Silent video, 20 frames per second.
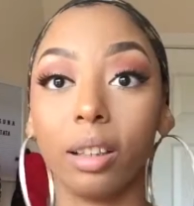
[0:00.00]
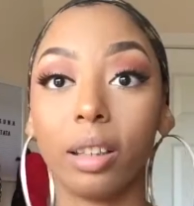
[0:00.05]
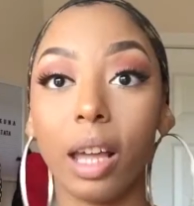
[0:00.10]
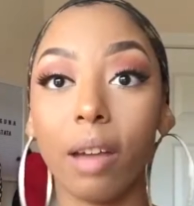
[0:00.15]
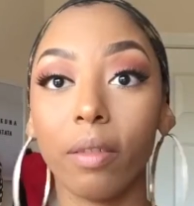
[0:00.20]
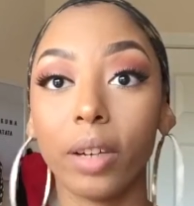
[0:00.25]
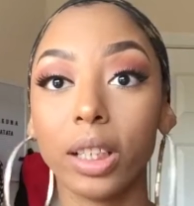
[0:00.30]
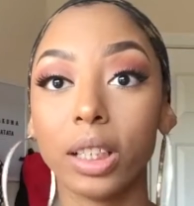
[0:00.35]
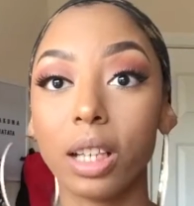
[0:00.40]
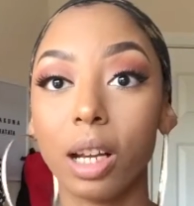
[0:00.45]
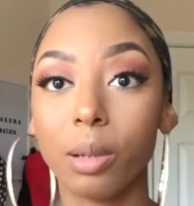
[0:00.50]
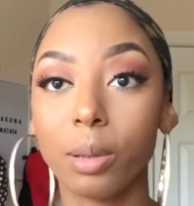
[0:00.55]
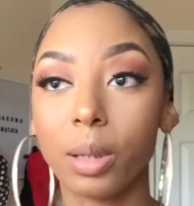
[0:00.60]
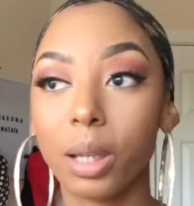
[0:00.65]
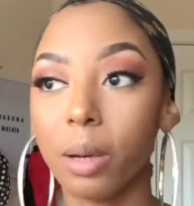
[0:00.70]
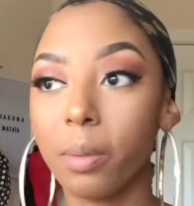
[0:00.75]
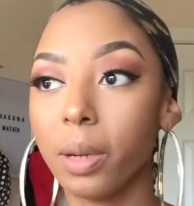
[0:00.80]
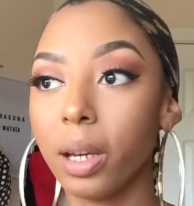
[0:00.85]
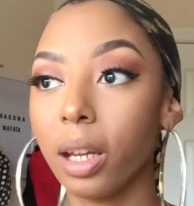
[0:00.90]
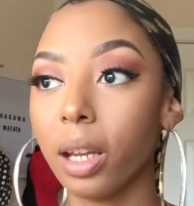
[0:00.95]
They reached out
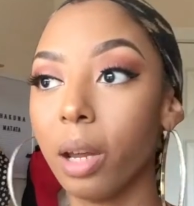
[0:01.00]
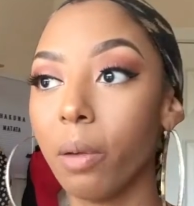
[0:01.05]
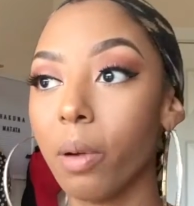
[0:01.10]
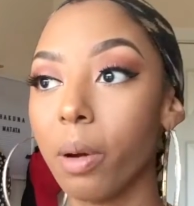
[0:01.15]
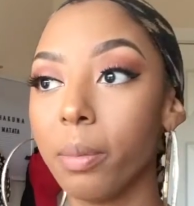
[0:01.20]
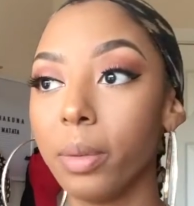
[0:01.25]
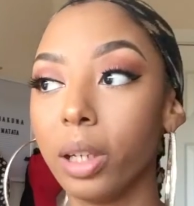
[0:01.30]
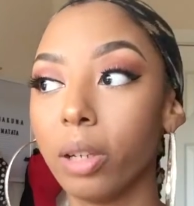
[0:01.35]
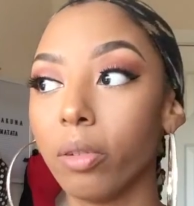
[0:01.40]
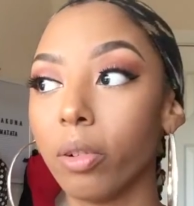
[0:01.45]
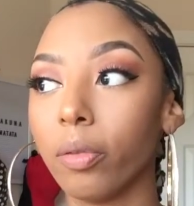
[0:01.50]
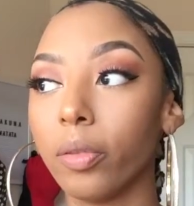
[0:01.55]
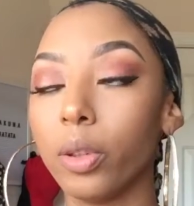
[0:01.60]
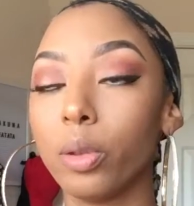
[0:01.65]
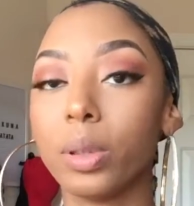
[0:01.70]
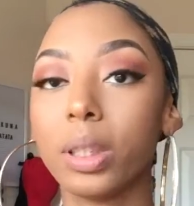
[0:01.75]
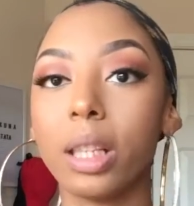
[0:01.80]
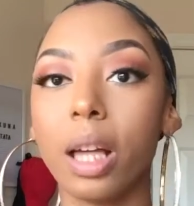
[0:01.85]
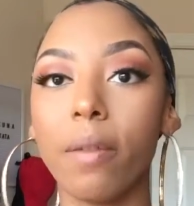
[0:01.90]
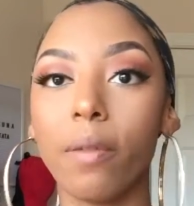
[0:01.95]
to me and they want me to
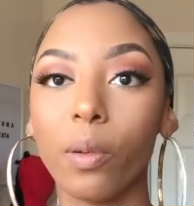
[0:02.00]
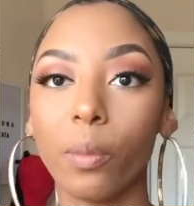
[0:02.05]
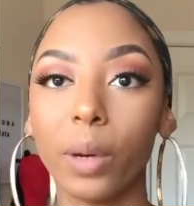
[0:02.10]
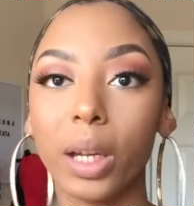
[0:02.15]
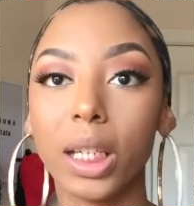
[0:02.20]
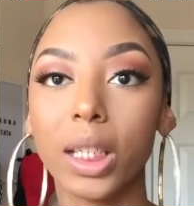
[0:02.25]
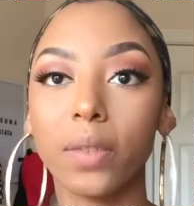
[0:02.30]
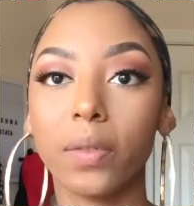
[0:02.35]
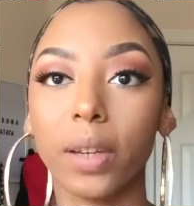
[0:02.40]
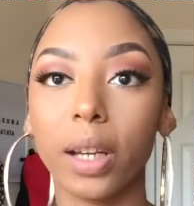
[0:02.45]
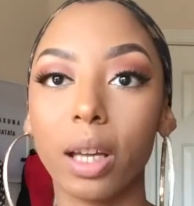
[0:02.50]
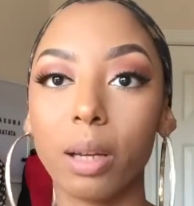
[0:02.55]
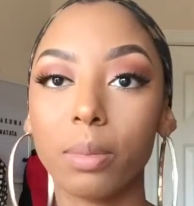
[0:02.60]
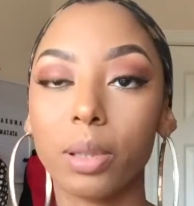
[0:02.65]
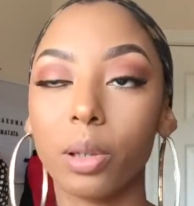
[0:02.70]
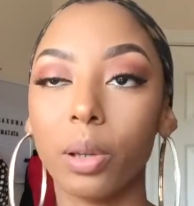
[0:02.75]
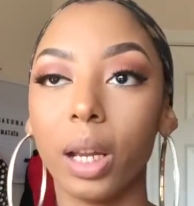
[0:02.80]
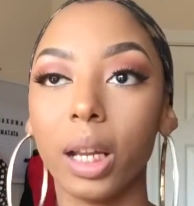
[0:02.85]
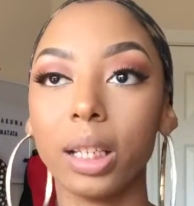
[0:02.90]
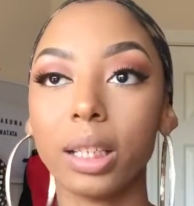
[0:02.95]
review 7 wigs for them,
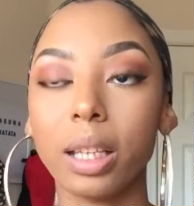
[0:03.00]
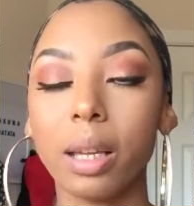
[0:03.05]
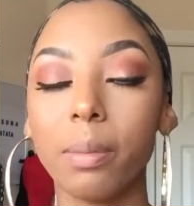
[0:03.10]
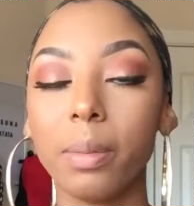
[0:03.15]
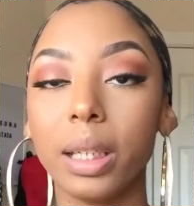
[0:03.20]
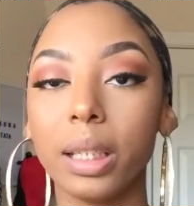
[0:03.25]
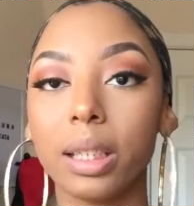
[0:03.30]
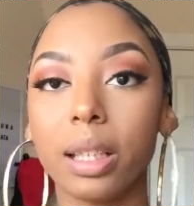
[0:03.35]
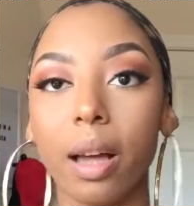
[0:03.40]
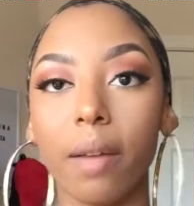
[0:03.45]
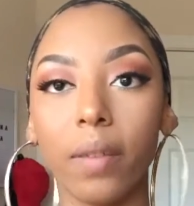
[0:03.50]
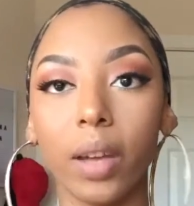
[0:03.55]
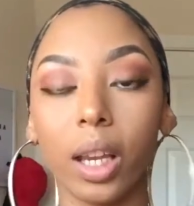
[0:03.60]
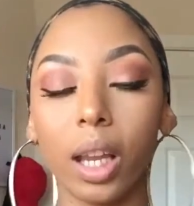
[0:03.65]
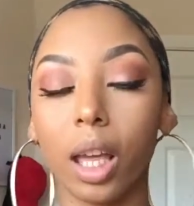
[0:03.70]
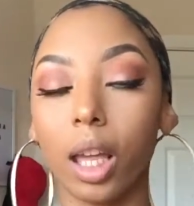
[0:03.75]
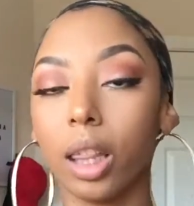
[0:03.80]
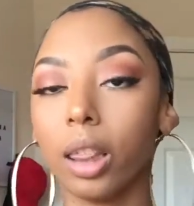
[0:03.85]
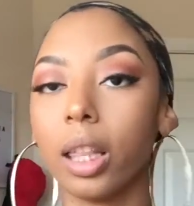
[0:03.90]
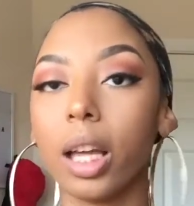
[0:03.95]
so they sent me 7,
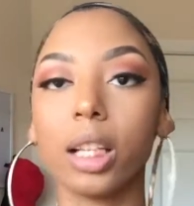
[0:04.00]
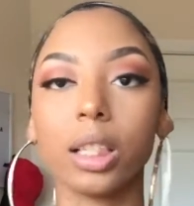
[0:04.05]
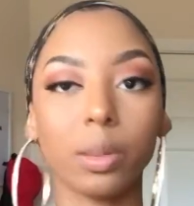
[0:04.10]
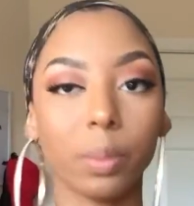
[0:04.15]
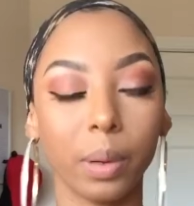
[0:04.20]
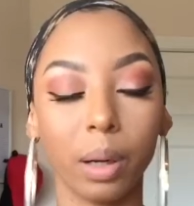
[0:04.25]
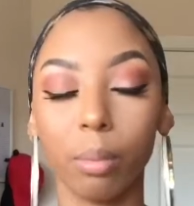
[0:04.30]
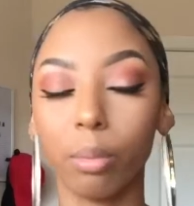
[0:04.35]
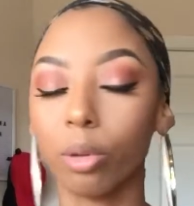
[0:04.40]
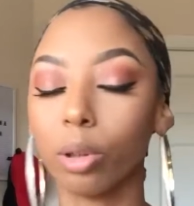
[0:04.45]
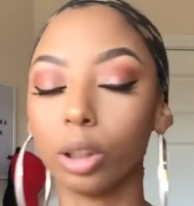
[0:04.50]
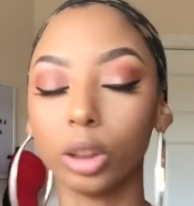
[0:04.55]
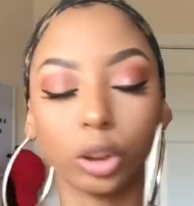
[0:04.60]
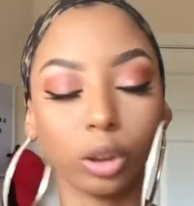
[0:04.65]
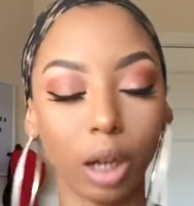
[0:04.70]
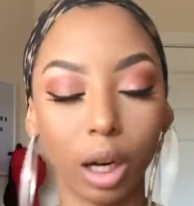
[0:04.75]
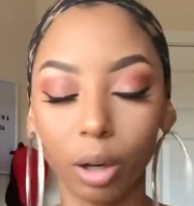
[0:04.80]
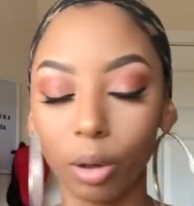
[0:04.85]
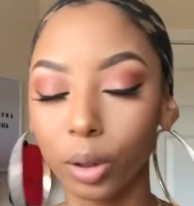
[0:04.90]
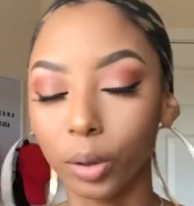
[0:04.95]
and that's what I'm going to
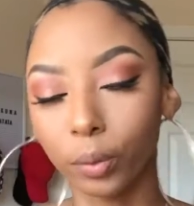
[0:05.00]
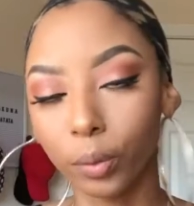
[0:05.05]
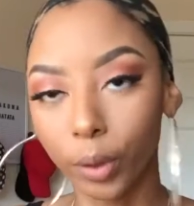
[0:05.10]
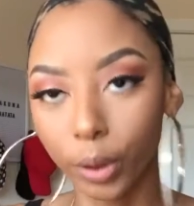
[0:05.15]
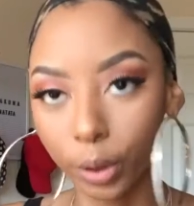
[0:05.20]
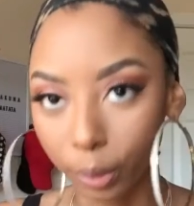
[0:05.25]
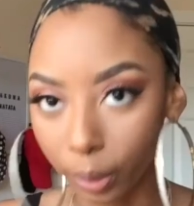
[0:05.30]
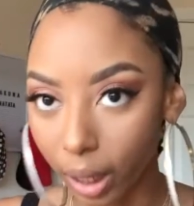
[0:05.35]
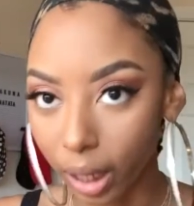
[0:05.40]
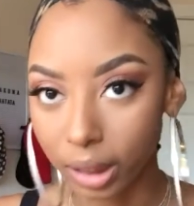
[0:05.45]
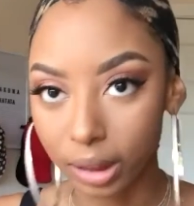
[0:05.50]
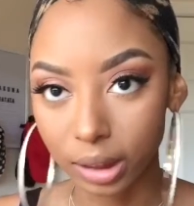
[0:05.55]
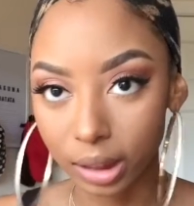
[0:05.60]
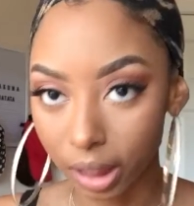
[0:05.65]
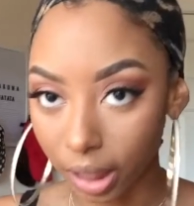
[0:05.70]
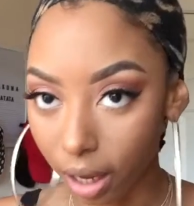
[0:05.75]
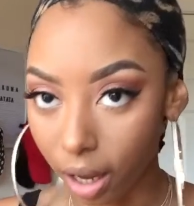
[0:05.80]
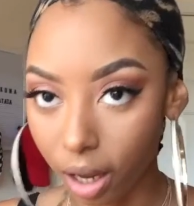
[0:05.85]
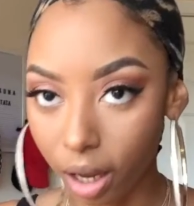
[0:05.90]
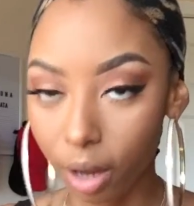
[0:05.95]
try on for you guys
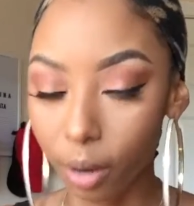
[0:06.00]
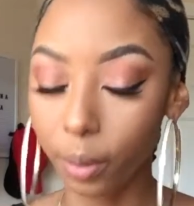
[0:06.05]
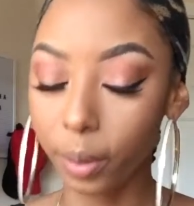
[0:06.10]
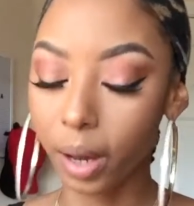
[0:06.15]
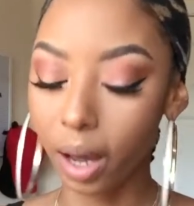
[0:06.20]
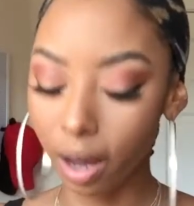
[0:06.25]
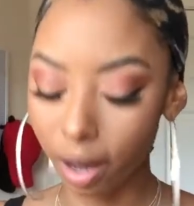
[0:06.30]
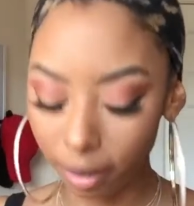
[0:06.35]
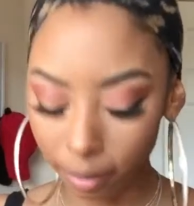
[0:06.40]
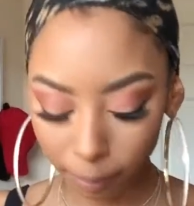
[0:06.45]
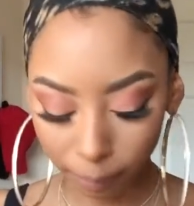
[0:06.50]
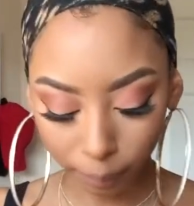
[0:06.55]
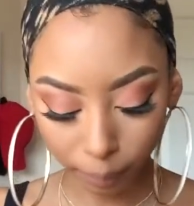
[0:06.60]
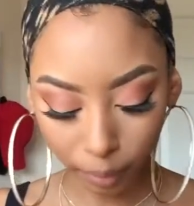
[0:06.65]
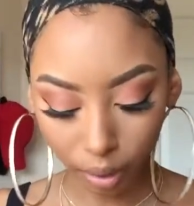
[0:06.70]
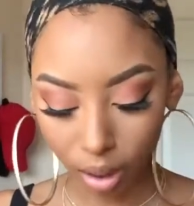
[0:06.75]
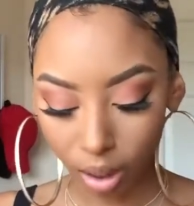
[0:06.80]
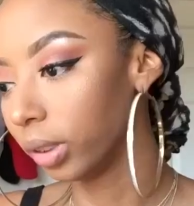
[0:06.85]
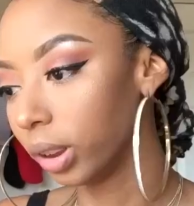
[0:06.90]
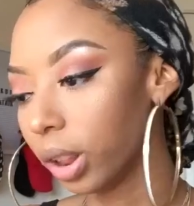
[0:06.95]
today. Okay,
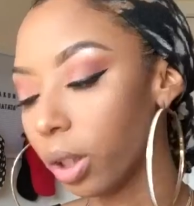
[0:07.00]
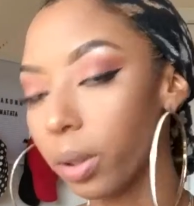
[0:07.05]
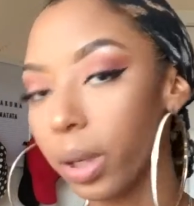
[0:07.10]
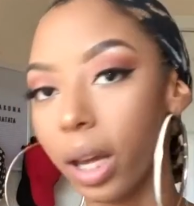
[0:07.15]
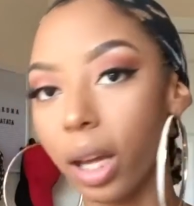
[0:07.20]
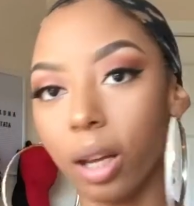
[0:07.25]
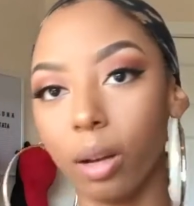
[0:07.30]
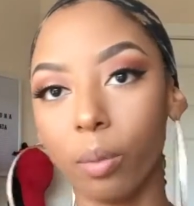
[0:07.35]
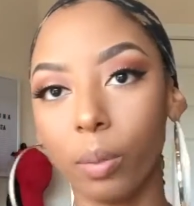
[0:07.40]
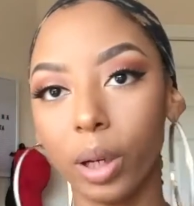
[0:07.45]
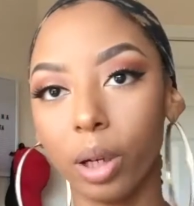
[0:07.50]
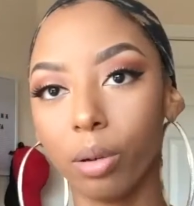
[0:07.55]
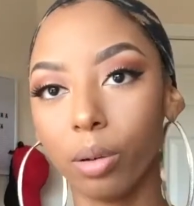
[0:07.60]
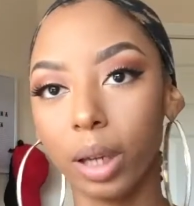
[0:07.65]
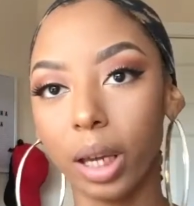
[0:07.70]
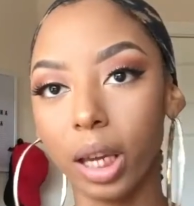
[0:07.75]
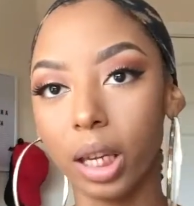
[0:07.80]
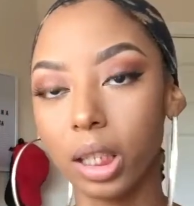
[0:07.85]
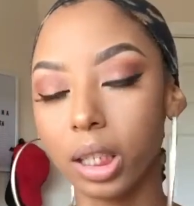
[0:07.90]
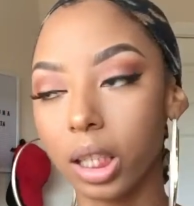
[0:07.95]
so yeah, we're
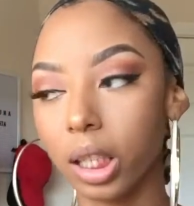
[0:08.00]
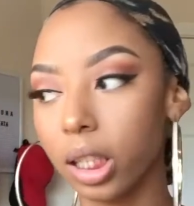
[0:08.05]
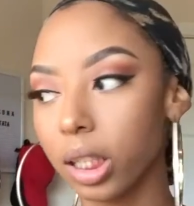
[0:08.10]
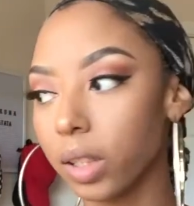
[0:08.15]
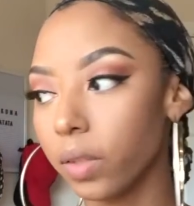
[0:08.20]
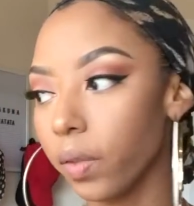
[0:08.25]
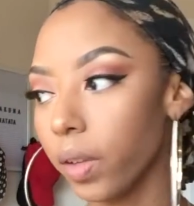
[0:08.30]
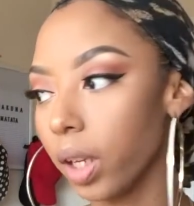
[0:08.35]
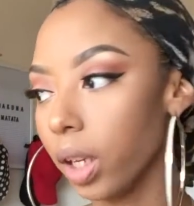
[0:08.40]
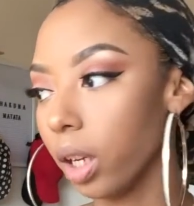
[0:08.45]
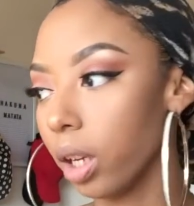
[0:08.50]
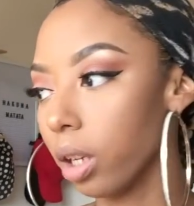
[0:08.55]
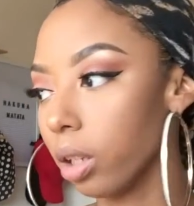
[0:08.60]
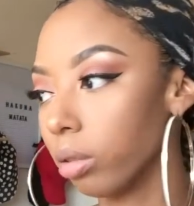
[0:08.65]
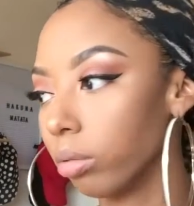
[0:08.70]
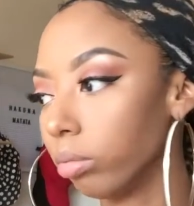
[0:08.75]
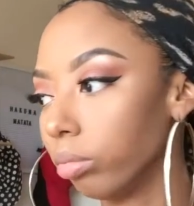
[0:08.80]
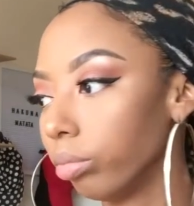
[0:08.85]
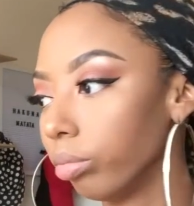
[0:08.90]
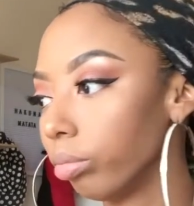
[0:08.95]
gonna get into this
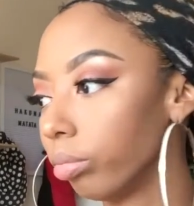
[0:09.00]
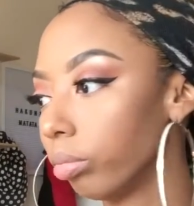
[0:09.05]
video